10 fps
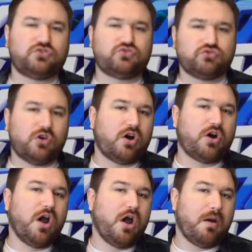strong
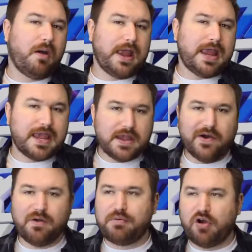
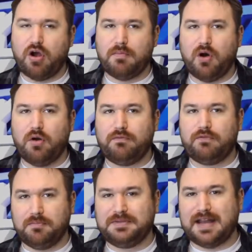heel promo
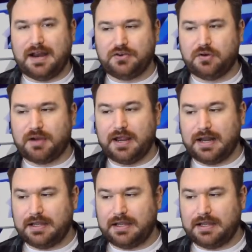from Daniel Bryan.